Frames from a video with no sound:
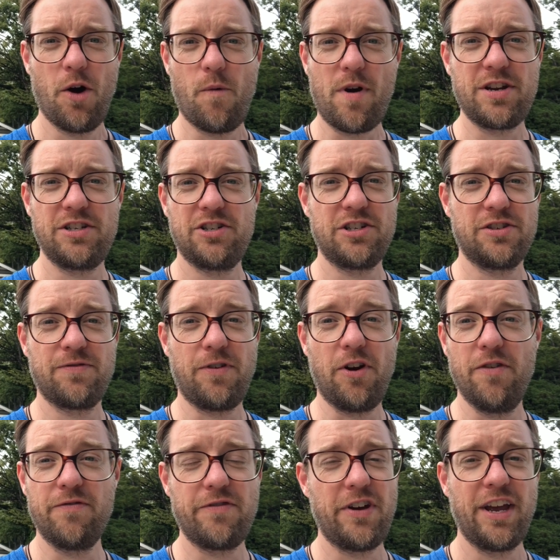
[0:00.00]
which is just
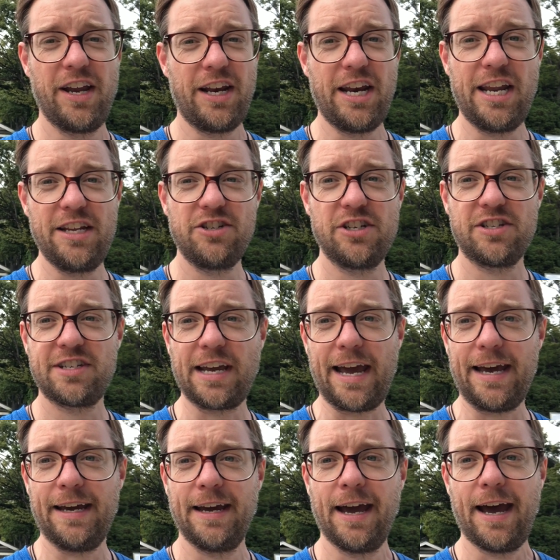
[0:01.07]
full of ninja
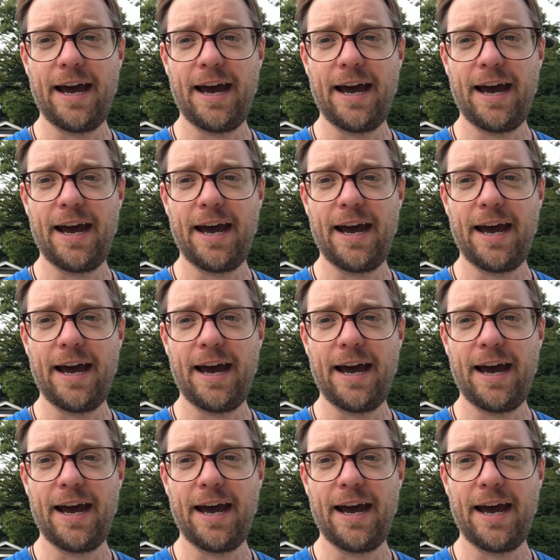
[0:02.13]
tat.